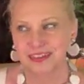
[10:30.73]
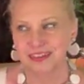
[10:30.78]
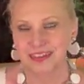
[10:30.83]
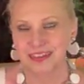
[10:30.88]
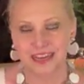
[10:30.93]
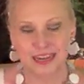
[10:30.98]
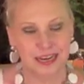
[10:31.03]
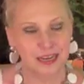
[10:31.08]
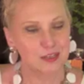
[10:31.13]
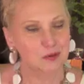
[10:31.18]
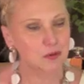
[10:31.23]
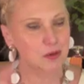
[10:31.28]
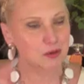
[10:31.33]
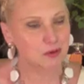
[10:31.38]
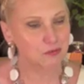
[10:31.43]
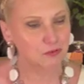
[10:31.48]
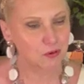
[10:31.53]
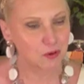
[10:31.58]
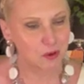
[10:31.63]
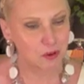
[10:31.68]
it is
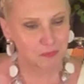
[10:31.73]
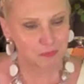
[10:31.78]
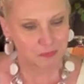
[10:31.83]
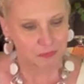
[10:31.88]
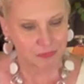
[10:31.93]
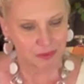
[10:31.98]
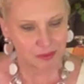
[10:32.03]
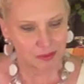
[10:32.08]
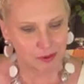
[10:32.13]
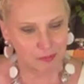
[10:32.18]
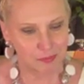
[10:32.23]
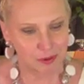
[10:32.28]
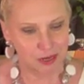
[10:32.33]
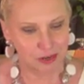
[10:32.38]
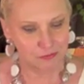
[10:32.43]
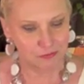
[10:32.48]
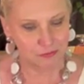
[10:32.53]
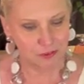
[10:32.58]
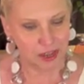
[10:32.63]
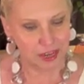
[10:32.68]
beautiful, but
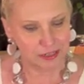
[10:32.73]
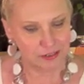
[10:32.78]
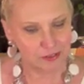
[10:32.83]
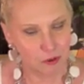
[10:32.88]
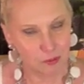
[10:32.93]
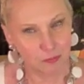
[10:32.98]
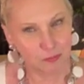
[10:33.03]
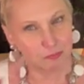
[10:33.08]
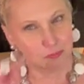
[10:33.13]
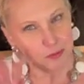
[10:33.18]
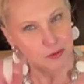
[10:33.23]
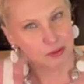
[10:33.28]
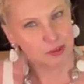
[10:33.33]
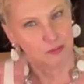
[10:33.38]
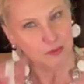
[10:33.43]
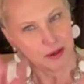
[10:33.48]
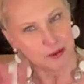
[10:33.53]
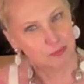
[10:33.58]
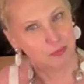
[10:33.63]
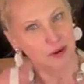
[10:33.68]
if I don't push
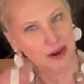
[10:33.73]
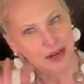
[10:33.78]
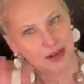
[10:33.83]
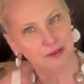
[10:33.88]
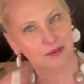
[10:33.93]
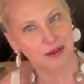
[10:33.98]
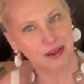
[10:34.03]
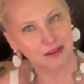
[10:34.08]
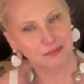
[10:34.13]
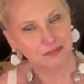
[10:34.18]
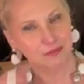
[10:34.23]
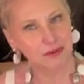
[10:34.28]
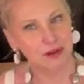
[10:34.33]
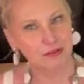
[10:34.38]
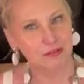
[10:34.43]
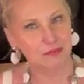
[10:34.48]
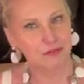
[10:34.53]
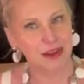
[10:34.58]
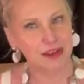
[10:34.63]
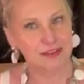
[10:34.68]
my brain away from it, it
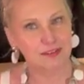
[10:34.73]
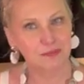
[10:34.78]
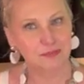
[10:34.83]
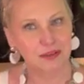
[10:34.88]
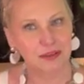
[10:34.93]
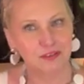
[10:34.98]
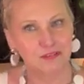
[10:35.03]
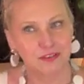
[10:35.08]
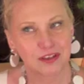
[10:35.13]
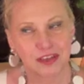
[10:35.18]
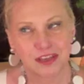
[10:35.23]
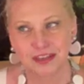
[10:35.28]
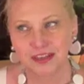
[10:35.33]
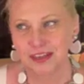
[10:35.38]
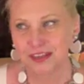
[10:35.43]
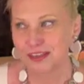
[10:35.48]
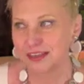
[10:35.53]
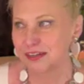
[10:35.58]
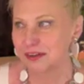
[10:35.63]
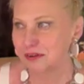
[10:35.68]
reminds me of,
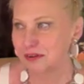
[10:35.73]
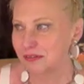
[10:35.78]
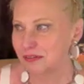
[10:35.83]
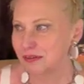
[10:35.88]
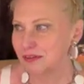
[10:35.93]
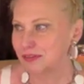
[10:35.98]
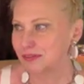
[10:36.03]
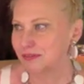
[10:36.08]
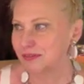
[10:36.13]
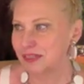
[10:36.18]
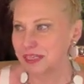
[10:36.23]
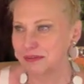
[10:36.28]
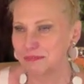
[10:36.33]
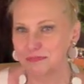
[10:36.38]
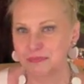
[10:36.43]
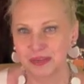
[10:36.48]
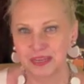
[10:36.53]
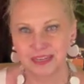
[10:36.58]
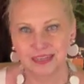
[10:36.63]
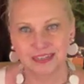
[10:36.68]
you know, those really
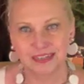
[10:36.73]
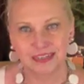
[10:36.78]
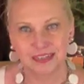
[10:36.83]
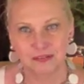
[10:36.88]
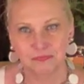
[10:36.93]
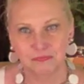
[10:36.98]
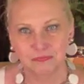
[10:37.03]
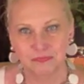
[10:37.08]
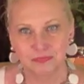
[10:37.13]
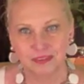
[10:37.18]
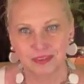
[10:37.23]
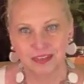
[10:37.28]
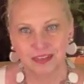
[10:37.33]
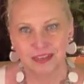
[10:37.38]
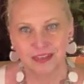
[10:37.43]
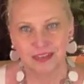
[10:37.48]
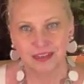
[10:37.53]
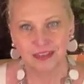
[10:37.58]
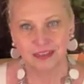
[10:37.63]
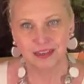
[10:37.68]
big,
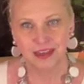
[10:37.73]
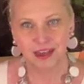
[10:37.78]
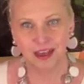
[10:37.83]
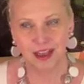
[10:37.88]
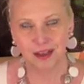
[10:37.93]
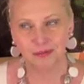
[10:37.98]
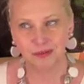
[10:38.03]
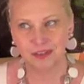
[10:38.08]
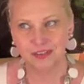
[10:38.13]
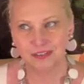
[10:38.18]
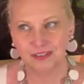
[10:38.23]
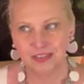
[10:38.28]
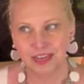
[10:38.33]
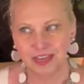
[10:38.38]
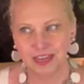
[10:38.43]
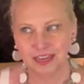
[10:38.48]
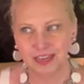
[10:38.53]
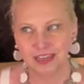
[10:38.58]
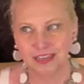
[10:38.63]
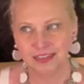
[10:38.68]
I want to
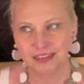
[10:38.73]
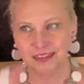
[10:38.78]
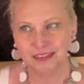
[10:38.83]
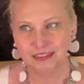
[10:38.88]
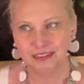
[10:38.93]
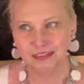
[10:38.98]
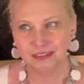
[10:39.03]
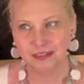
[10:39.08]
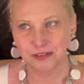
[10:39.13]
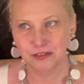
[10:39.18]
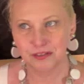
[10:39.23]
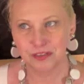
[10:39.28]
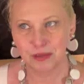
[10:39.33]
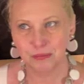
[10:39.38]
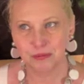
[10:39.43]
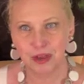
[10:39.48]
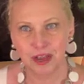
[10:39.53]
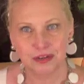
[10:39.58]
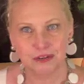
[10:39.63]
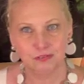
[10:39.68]
say, there's some
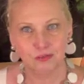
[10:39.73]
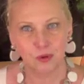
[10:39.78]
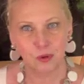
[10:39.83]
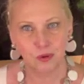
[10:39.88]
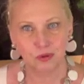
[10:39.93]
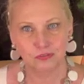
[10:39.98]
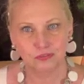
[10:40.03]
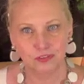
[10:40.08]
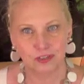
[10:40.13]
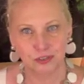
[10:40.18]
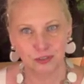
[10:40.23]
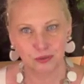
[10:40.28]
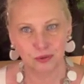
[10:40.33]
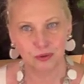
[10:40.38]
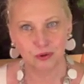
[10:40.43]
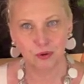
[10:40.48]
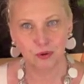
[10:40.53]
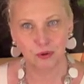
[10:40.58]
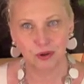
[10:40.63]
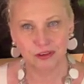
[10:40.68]
kind of goldfish or
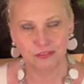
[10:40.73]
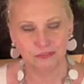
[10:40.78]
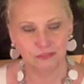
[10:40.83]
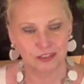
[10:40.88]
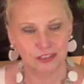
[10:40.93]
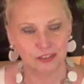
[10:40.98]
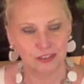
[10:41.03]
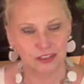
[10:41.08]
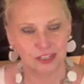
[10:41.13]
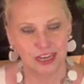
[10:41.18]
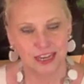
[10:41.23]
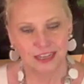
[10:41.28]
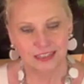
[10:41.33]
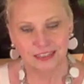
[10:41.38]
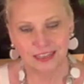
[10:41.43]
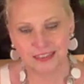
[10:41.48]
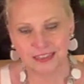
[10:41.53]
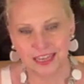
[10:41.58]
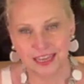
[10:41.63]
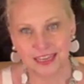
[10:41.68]
koi fish
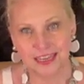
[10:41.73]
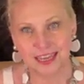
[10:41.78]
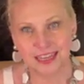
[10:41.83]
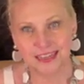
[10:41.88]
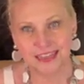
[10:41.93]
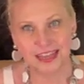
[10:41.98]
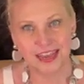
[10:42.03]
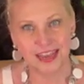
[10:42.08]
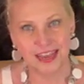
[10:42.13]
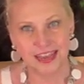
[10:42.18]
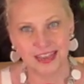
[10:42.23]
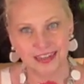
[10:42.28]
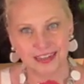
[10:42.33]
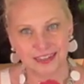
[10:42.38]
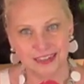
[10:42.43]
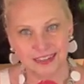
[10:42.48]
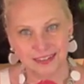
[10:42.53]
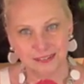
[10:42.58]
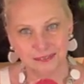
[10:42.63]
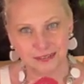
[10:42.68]
that they get the head
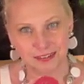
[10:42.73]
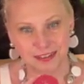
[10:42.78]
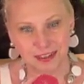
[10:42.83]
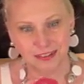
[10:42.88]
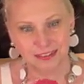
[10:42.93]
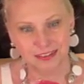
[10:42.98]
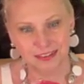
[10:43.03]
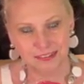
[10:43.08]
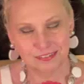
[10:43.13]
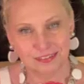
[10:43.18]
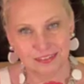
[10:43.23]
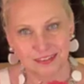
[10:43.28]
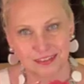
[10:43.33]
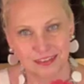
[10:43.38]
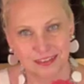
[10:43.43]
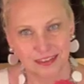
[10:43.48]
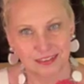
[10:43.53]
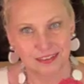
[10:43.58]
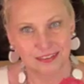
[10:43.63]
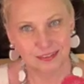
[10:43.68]
with all these,
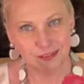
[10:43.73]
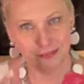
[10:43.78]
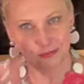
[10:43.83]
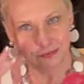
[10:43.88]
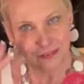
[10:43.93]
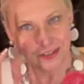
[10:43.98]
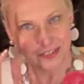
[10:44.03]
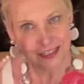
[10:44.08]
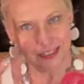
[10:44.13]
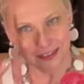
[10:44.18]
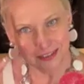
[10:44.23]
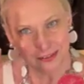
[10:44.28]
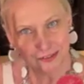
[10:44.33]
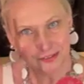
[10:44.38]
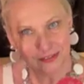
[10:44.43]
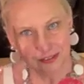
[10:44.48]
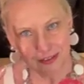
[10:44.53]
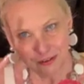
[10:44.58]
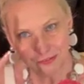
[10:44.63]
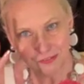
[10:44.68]
the funny little
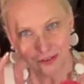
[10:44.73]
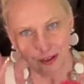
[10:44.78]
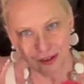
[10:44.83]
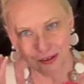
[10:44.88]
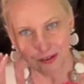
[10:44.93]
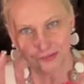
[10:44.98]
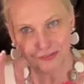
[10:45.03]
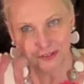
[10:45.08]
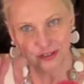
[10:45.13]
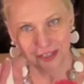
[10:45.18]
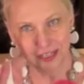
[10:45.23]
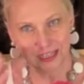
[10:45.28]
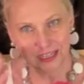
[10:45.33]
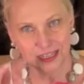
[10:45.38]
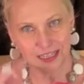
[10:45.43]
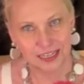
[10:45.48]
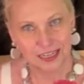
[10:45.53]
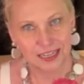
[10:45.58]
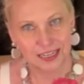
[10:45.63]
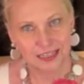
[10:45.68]
stuff all over it.
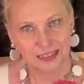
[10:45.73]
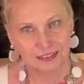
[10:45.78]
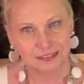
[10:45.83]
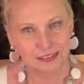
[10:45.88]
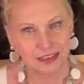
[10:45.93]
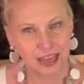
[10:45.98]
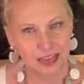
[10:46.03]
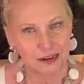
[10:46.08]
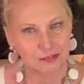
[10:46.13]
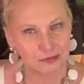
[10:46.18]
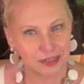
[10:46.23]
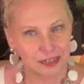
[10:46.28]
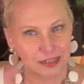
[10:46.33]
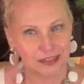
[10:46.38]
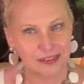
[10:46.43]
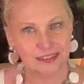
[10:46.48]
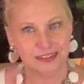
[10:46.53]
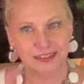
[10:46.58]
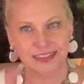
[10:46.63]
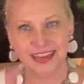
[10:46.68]
It's kind of weird
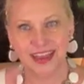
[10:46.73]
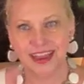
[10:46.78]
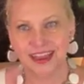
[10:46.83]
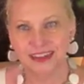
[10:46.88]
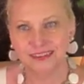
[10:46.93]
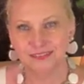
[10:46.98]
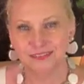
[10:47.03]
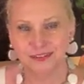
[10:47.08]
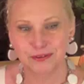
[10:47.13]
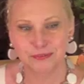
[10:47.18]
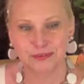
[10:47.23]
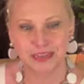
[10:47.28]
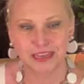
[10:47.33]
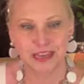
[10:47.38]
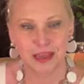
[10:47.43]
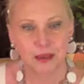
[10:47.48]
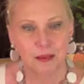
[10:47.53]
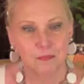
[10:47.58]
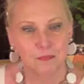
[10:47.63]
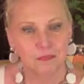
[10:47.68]
to look at for me.
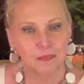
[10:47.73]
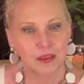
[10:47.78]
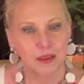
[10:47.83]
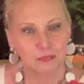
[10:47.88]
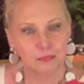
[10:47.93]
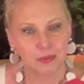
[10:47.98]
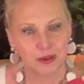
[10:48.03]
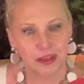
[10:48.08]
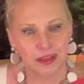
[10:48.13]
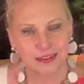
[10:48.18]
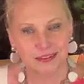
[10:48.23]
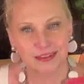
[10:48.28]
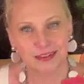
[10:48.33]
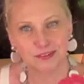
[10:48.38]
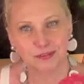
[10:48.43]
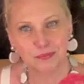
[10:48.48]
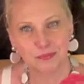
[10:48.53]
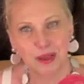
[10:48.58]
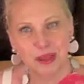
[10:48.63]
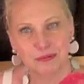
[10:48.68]
But it
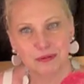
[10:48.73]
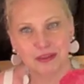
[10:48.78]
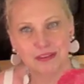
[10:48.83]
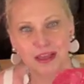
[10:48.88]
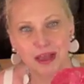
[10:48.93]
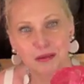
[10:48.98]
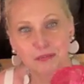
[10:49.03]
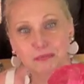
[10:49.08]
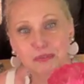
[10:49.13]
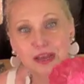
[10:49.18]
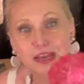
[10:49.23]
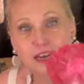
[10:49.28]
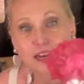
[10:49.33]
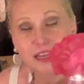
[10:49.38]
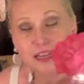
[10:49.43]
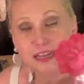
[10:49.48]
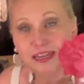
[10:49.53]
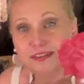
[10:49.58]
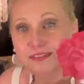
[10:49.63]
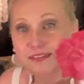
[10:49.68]
does remind me of that. But
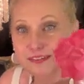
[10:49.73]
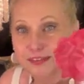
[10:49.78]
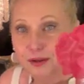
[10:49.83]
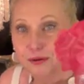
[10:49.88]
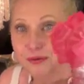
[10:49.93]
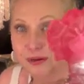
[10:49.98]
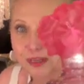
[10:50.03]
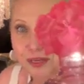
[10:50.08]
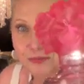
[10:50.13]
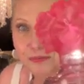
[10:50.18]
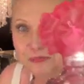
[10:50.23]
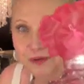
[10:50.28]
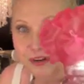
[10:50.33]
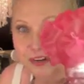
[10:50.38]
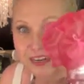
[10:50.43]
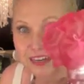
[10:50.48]
it is still really pretty,